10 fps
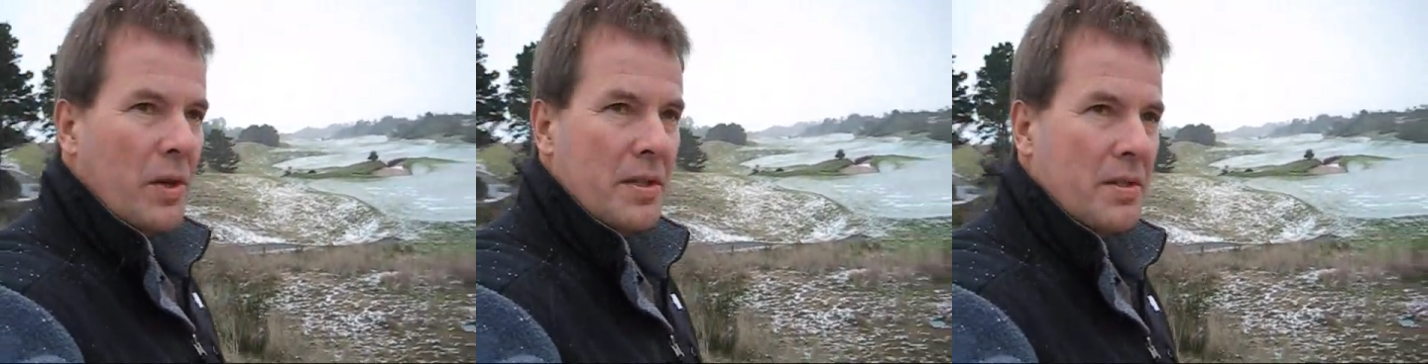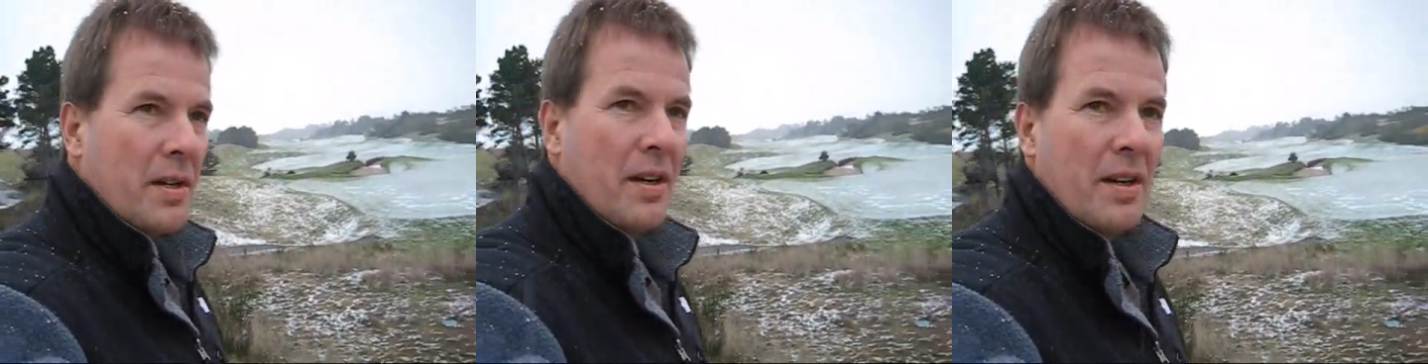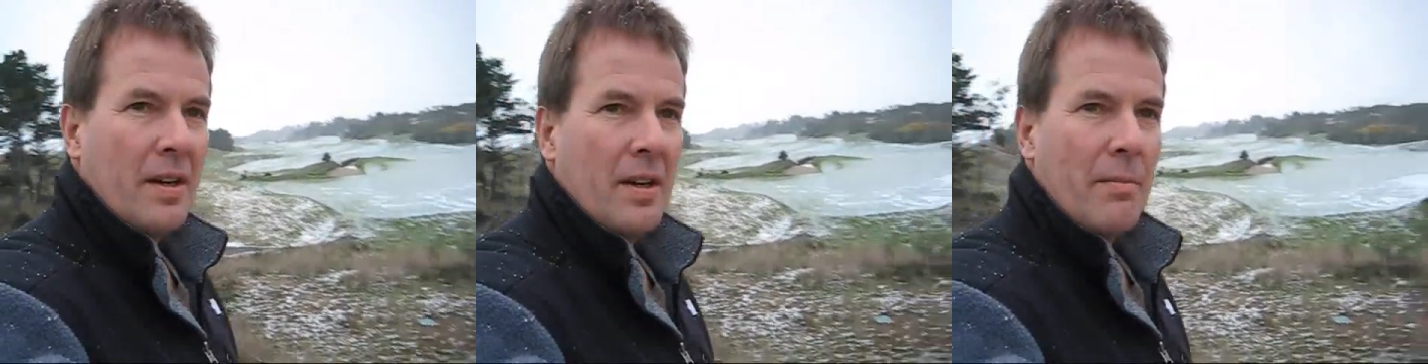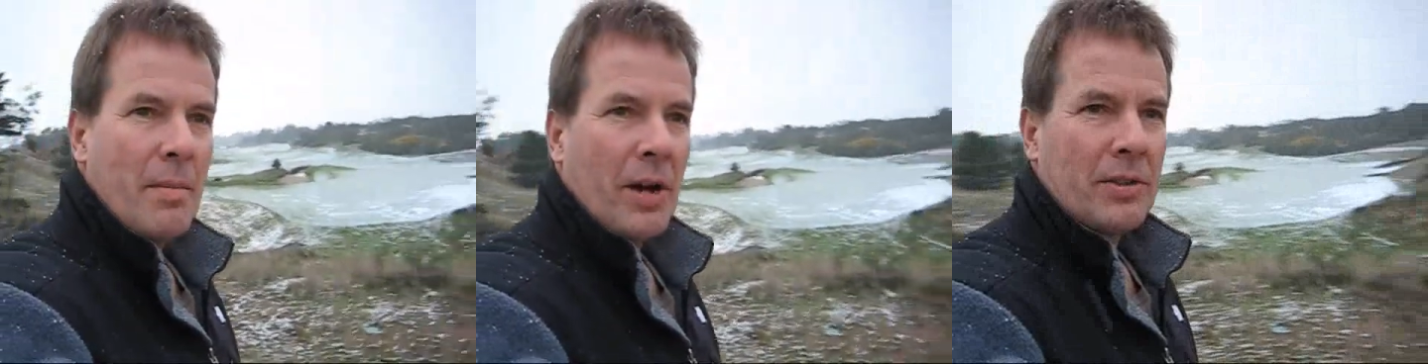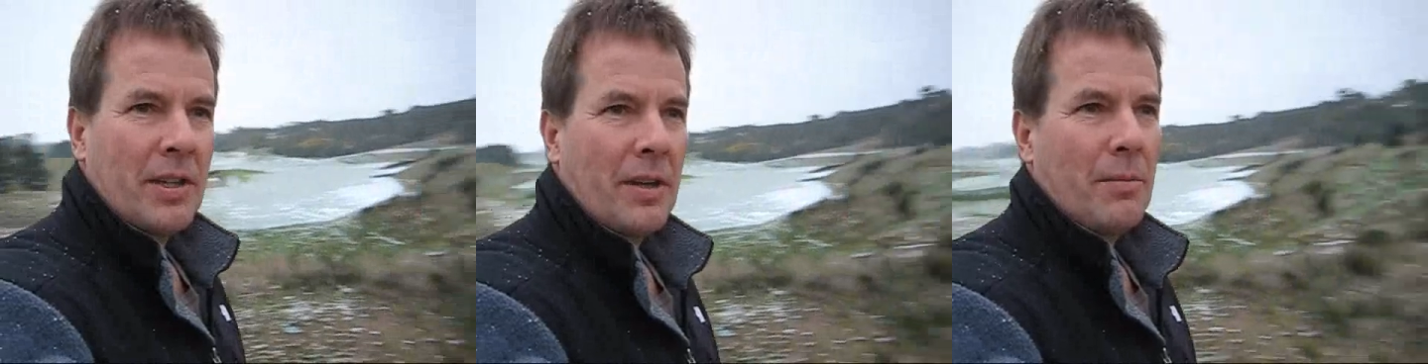is
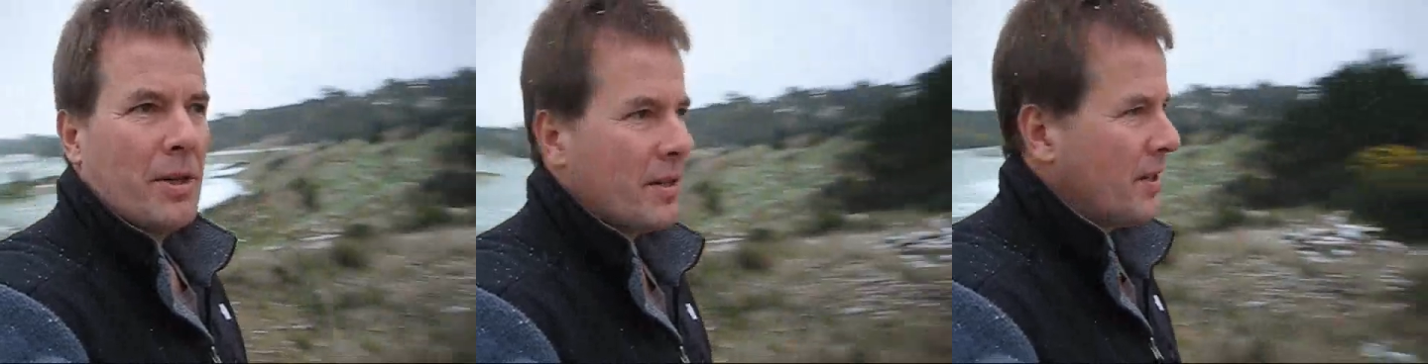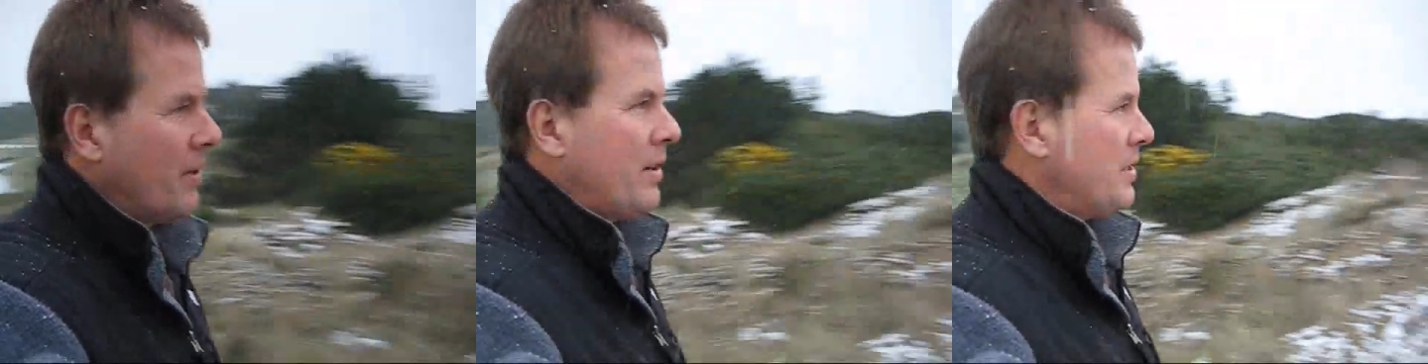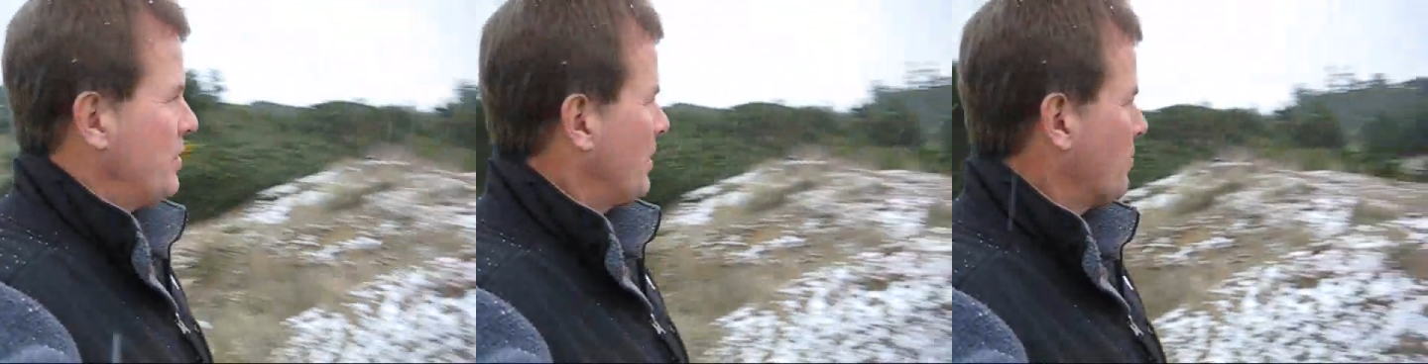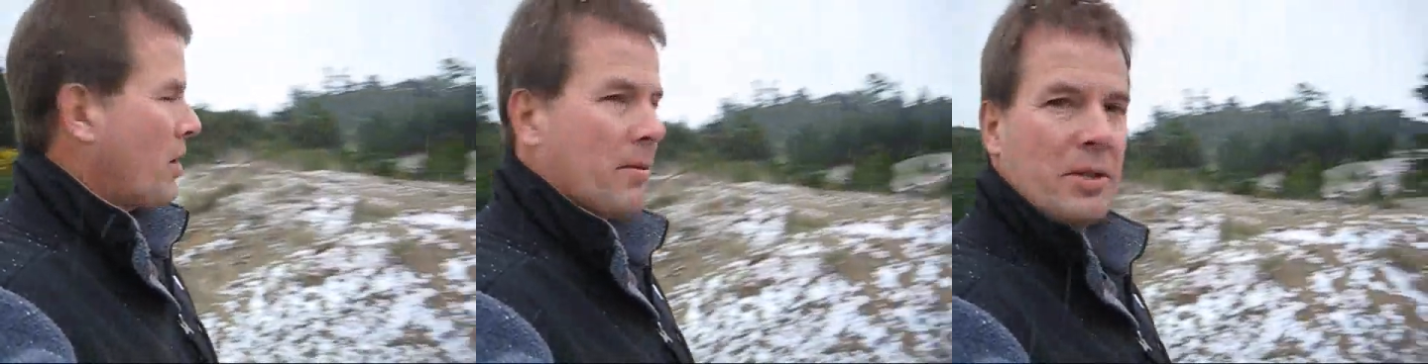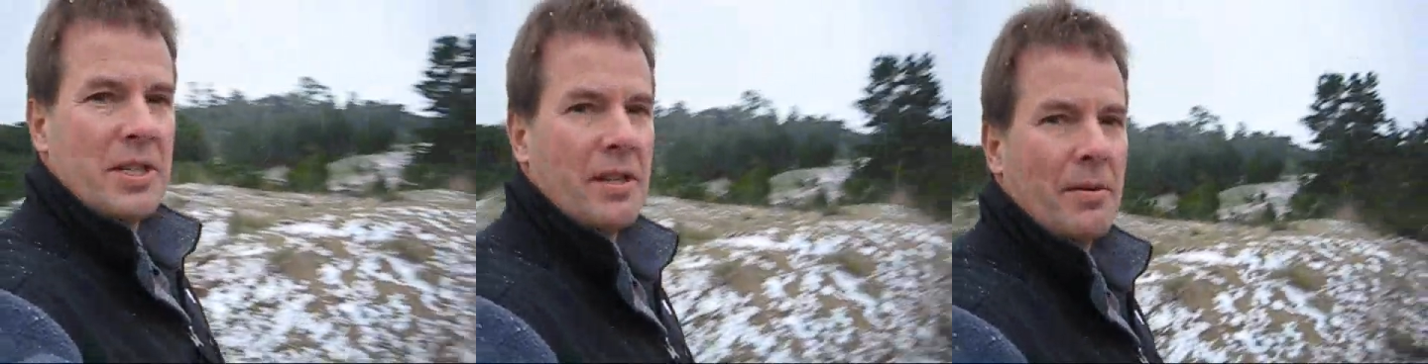melting, but as you can
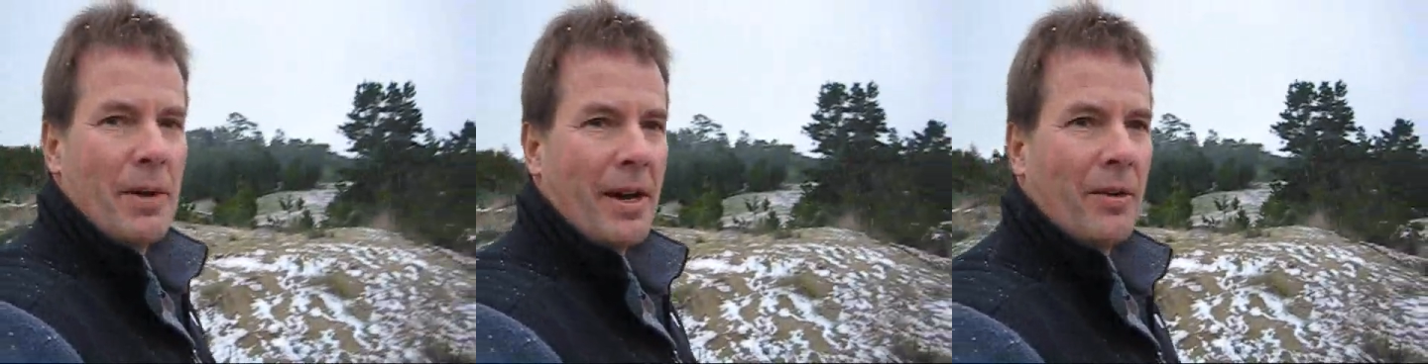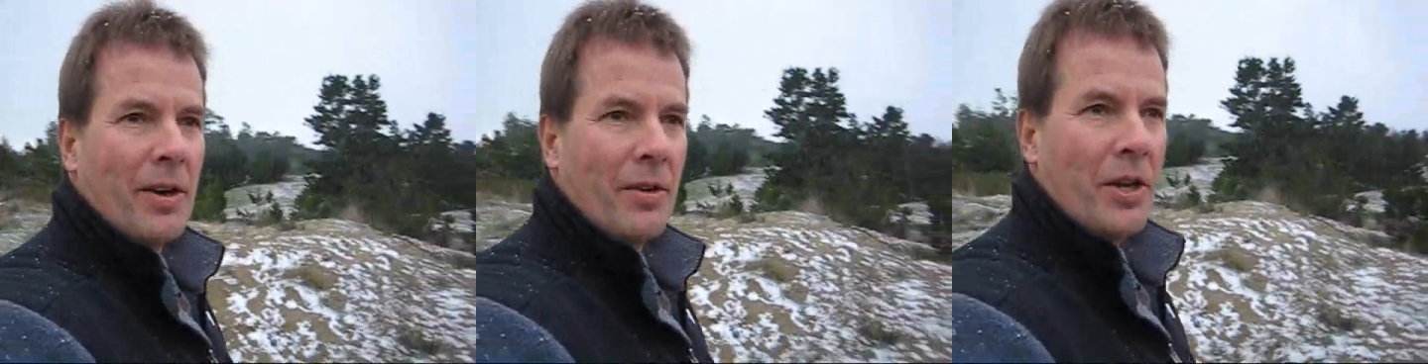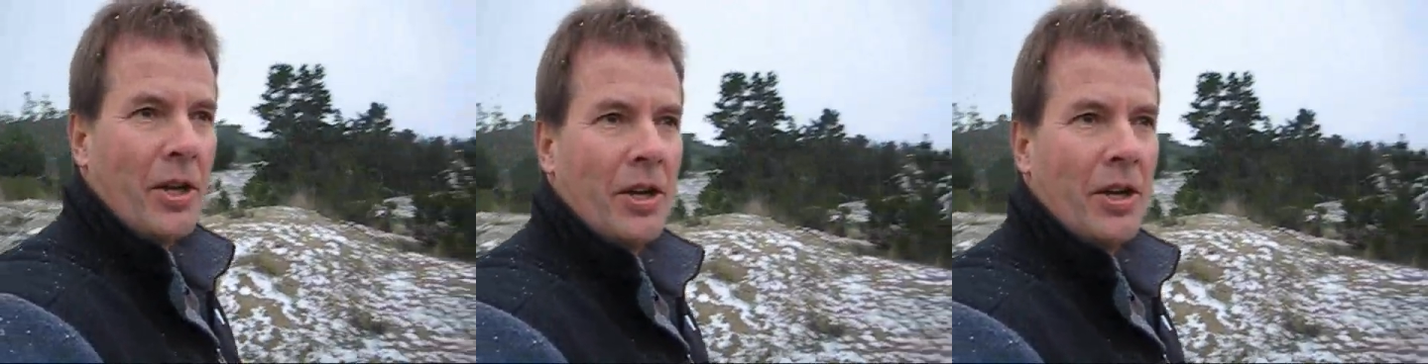probably see in the background,